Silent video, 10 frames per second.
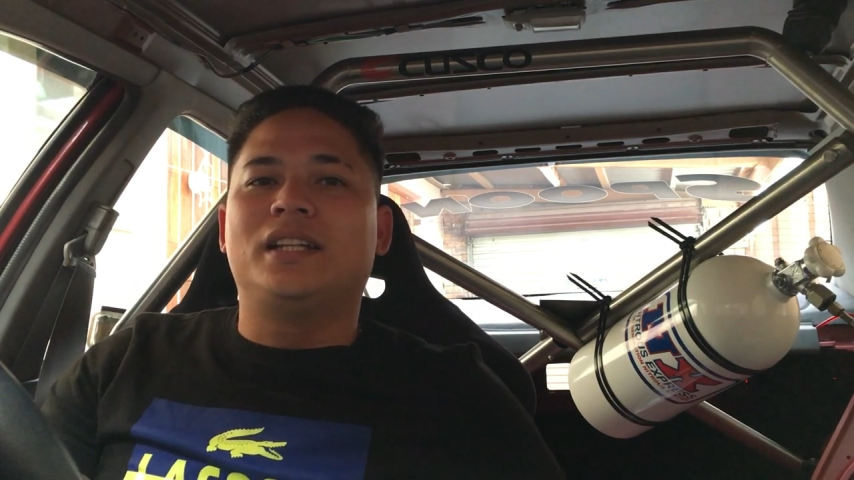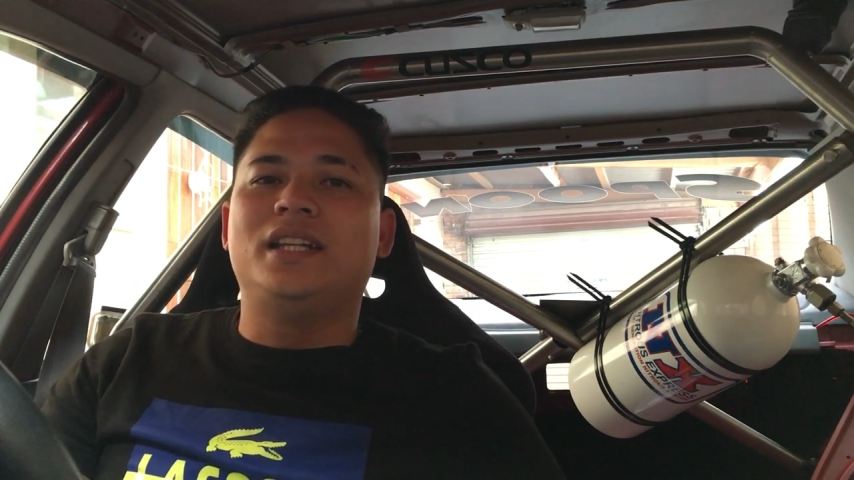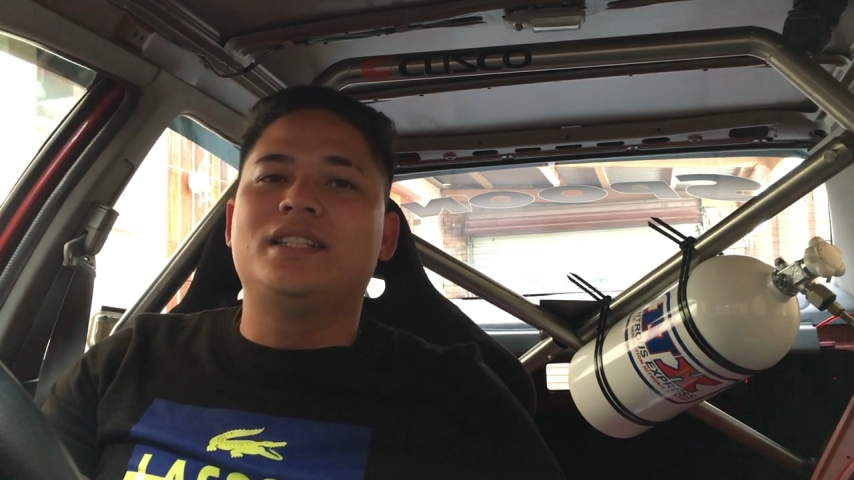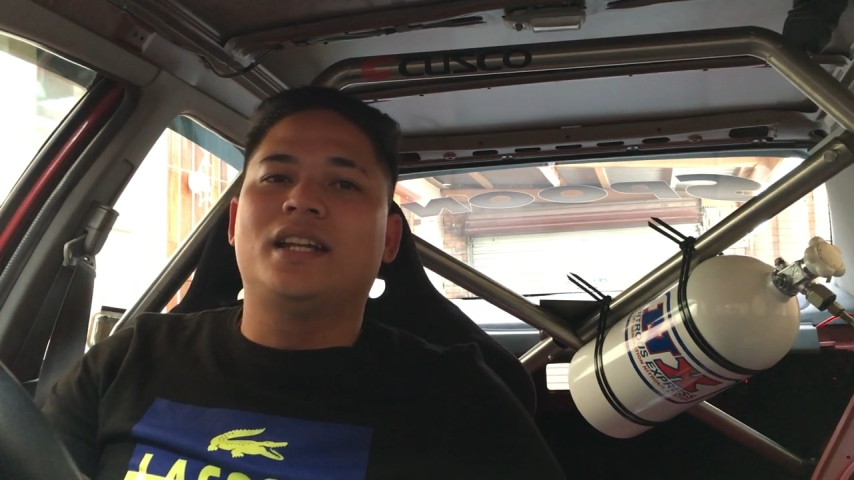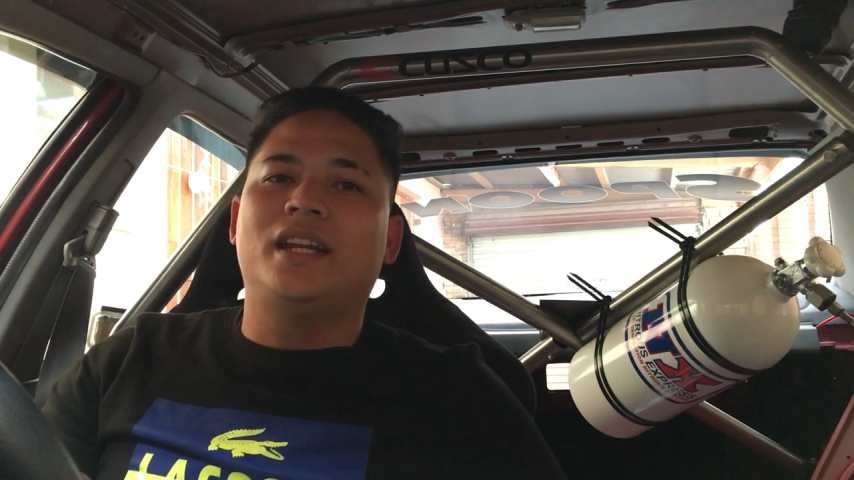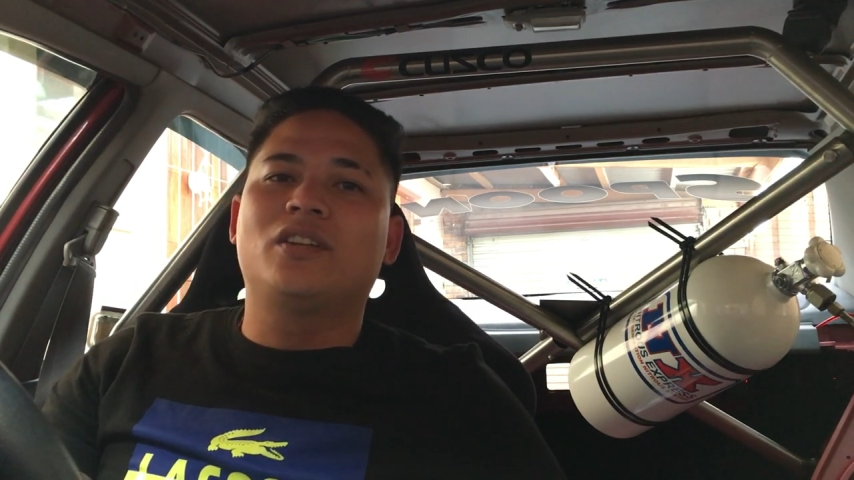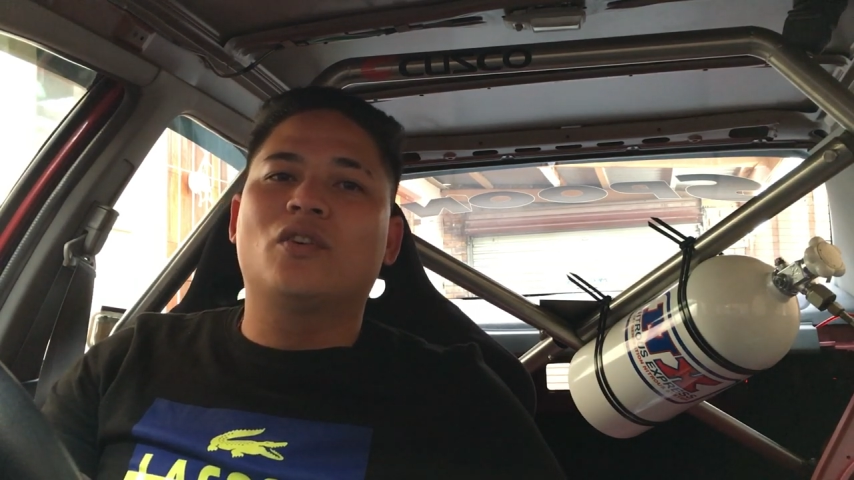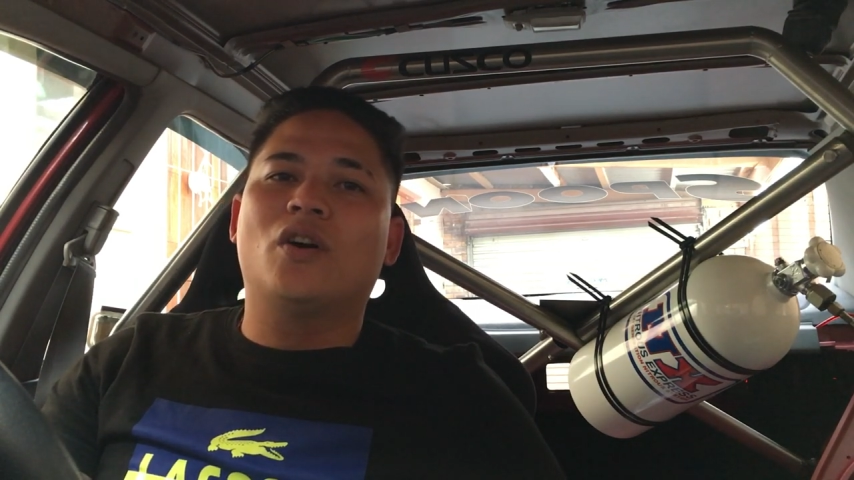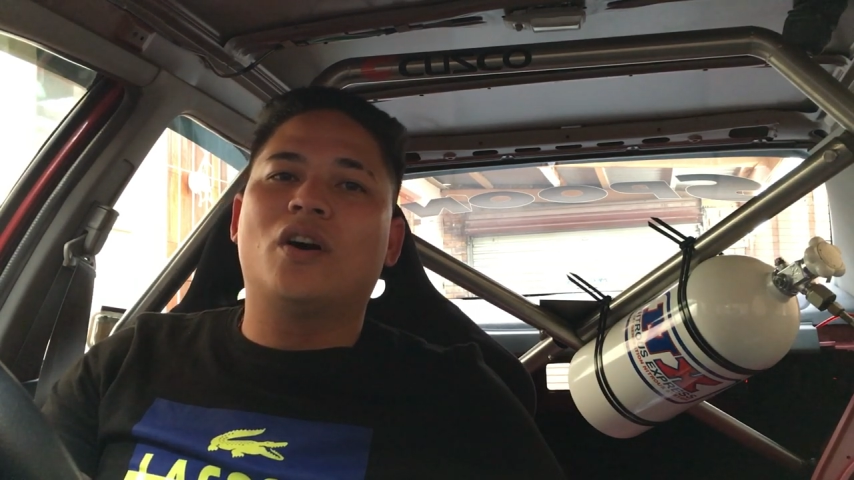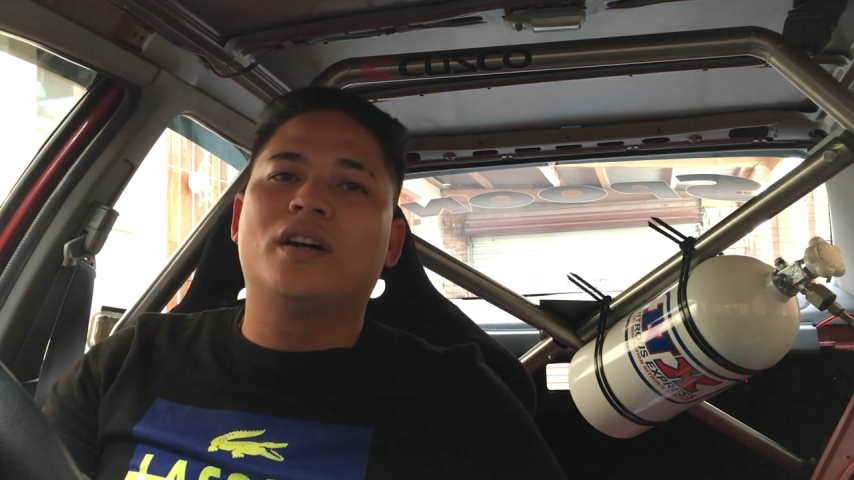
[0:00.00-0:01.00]
a red
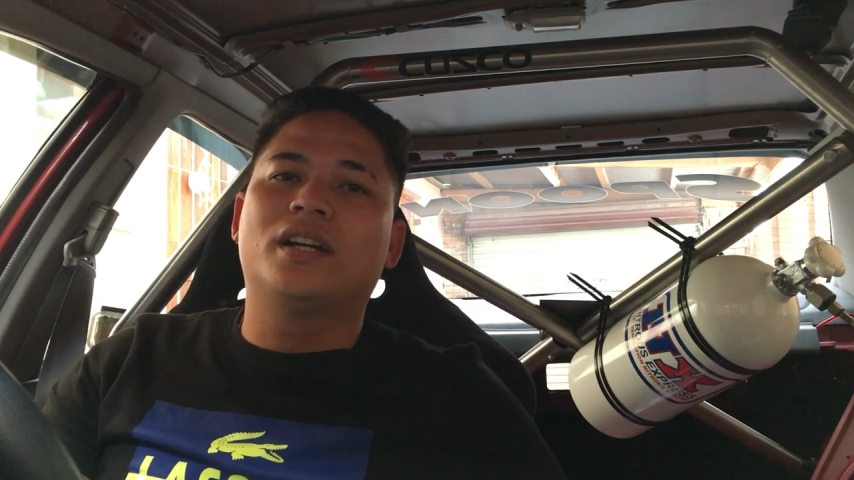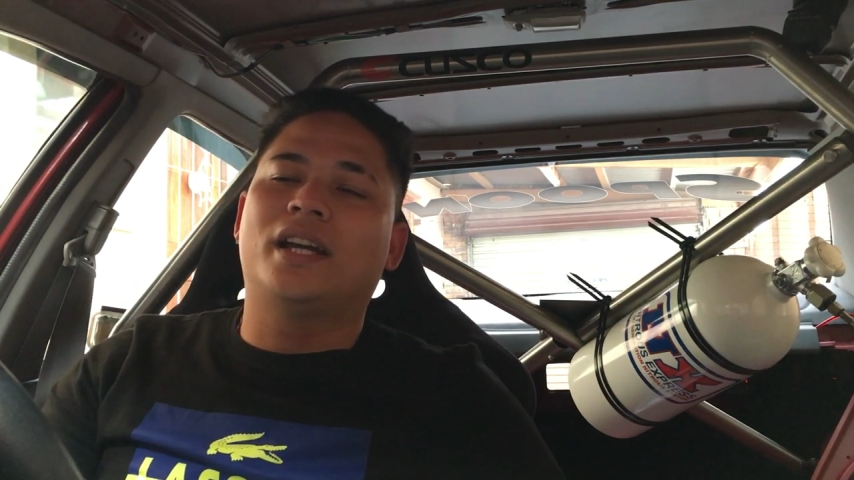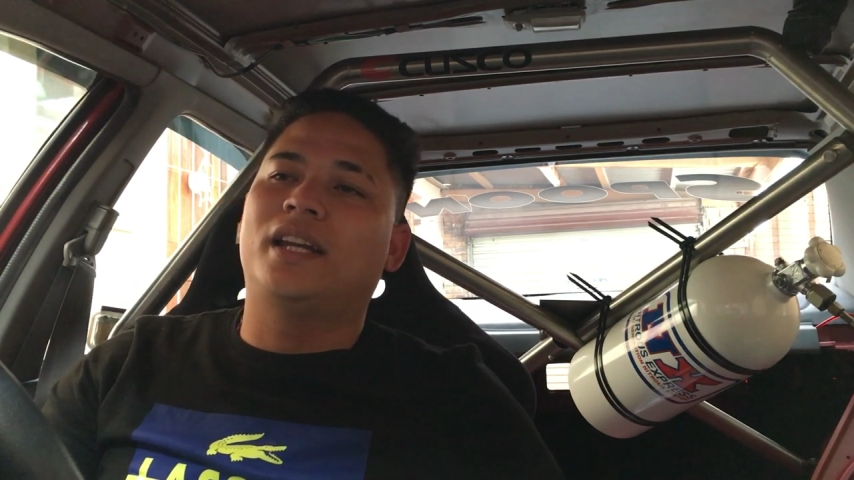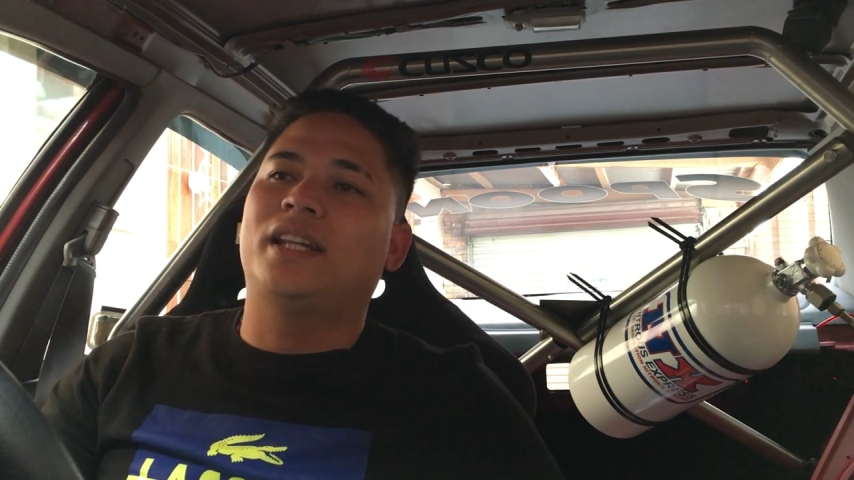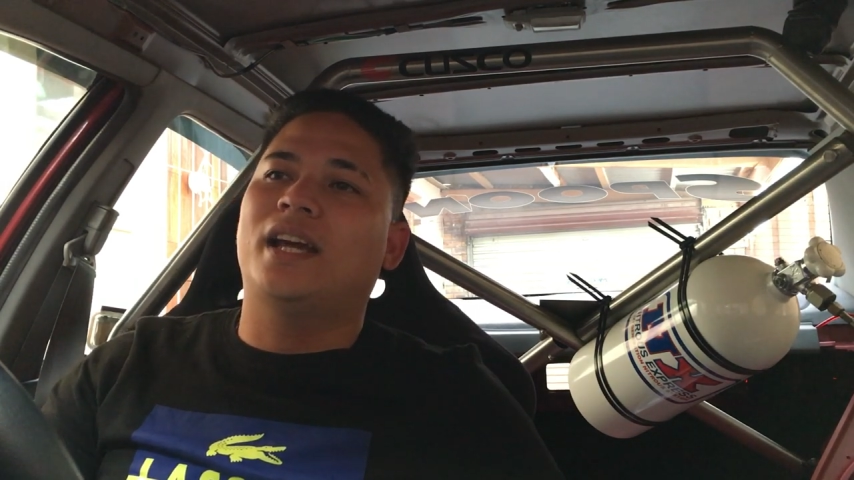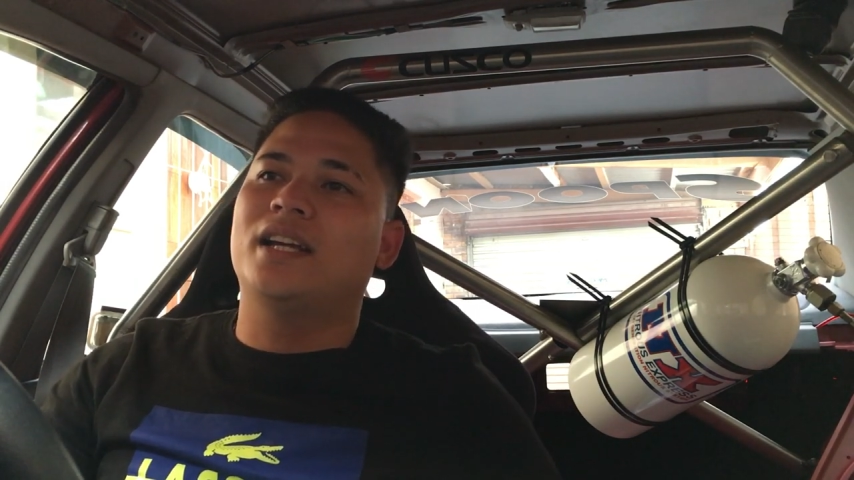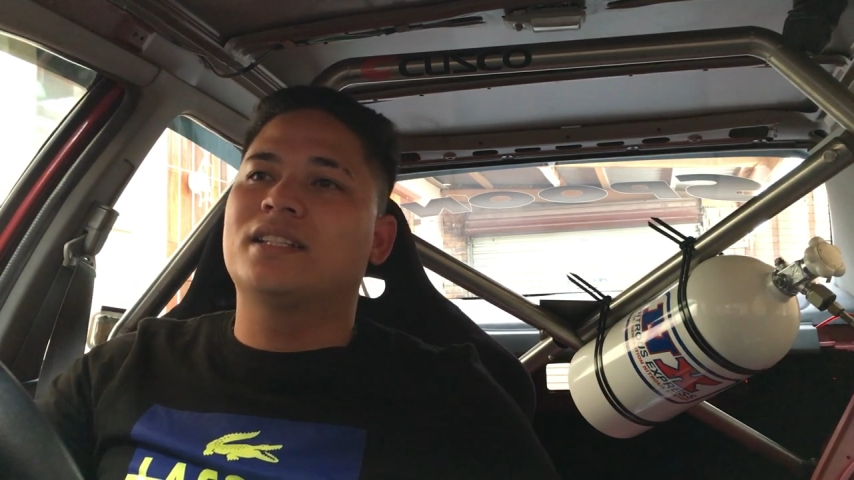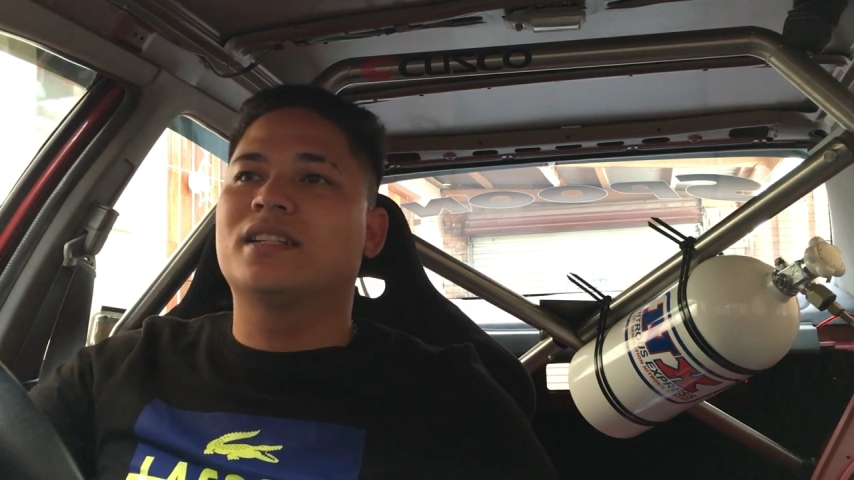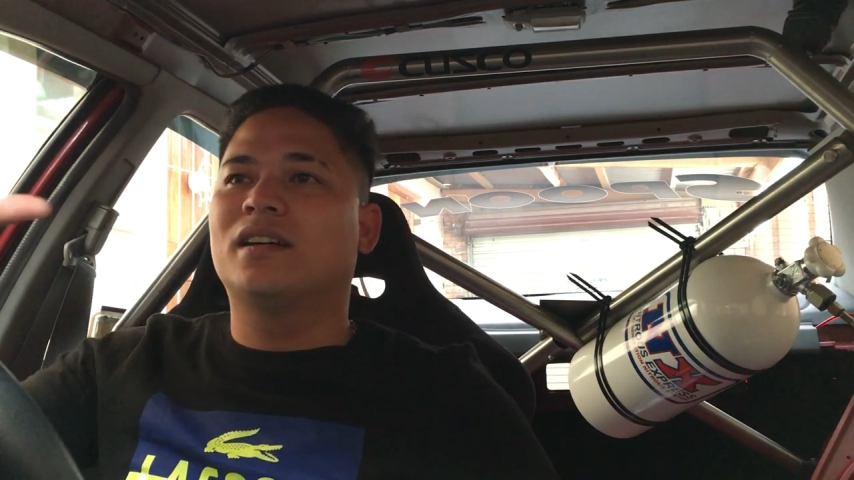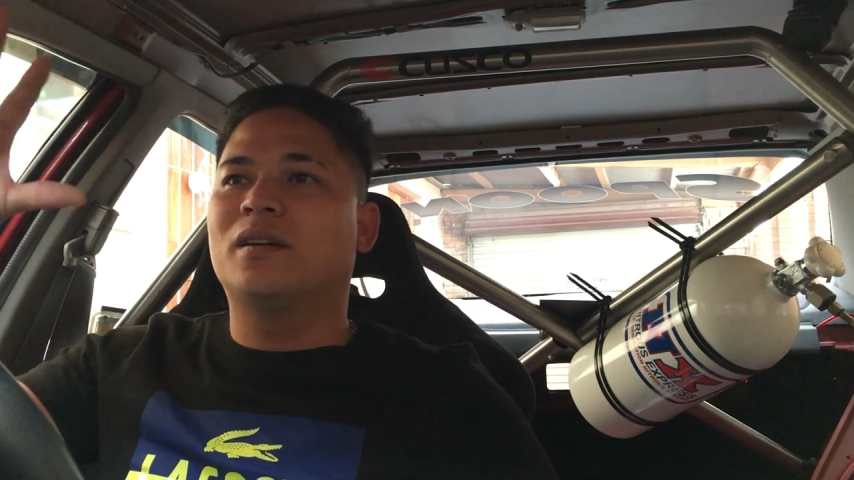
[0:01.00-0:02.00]
car and it has